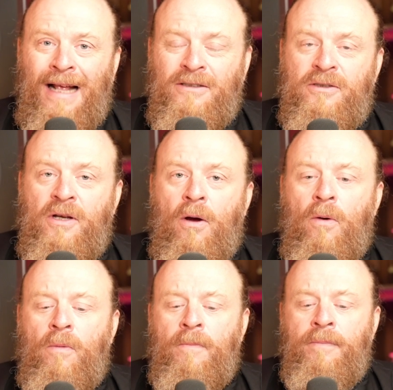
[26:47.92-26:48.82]
And
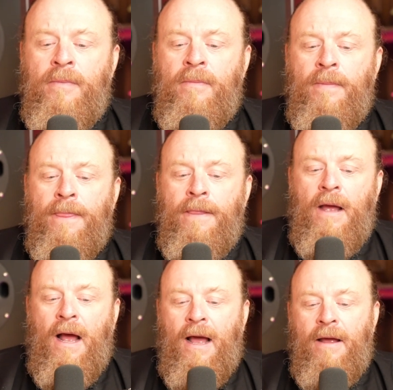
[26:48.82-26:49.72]
so
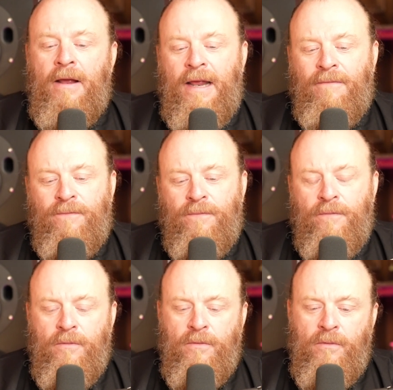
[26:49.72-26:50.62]
if...
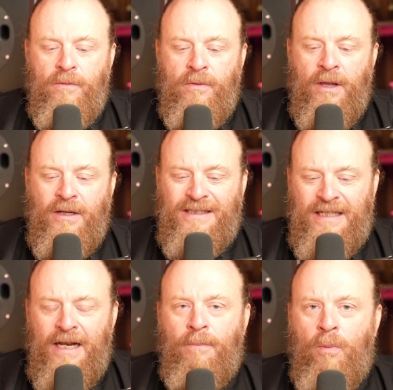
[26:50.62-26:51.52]
the
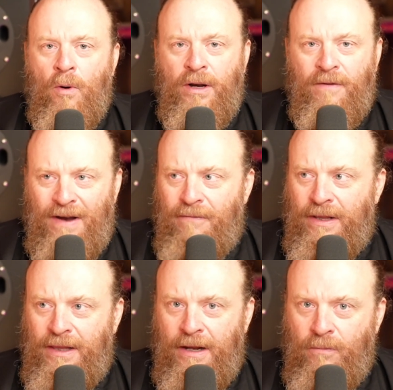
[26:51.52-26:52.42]
center point of
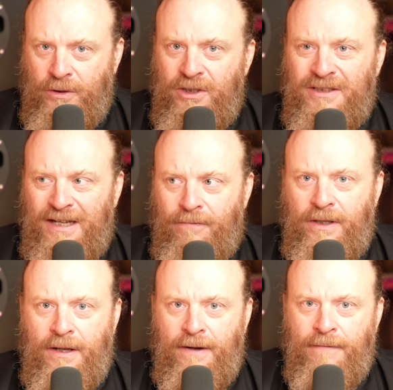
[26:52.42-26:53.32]
everything, which is
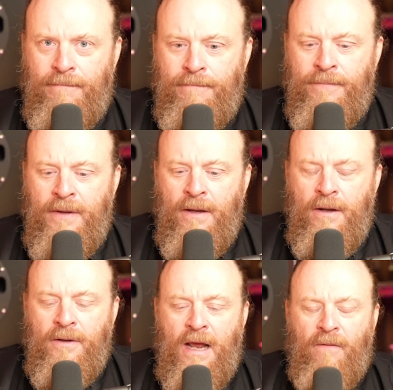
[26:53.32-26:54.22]
everything.
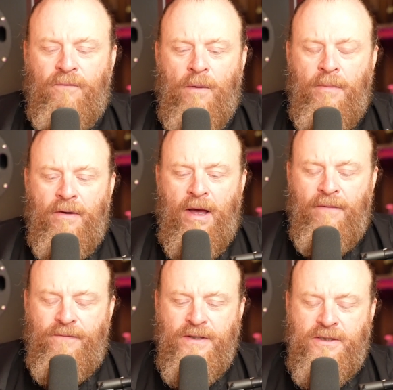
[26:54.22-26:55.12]
Now, from a
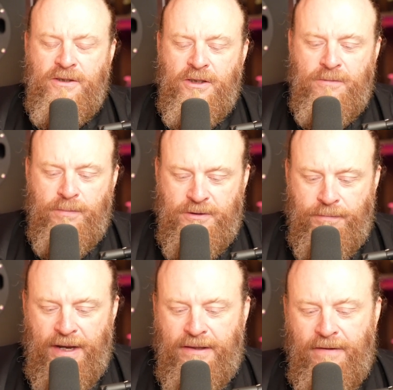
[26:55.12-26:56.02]
physicist
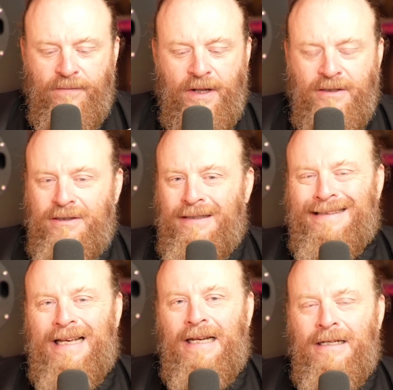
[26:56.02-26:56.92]
perspective, let's just
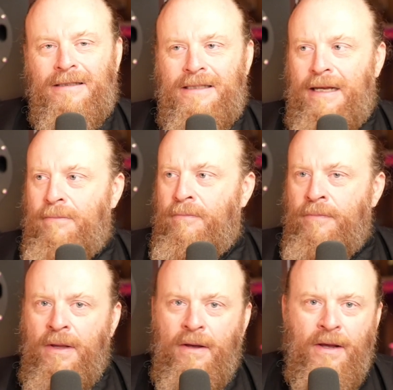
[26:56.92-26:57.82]
say Nassim
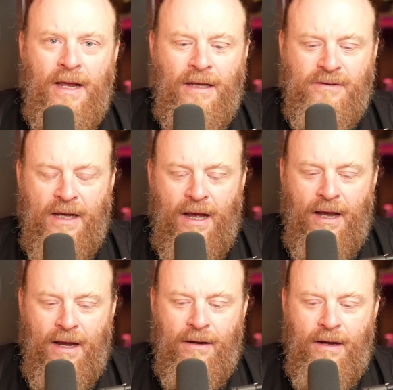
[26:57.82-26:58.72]
is
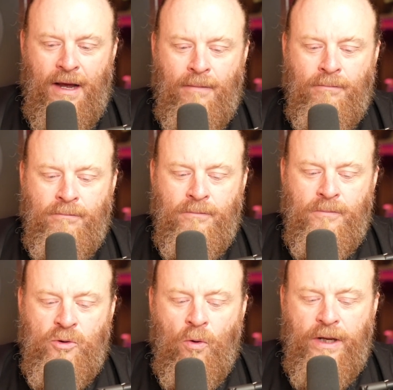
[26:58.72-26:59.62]

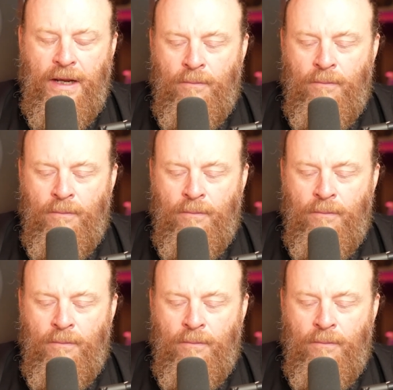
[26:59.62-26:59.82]
talking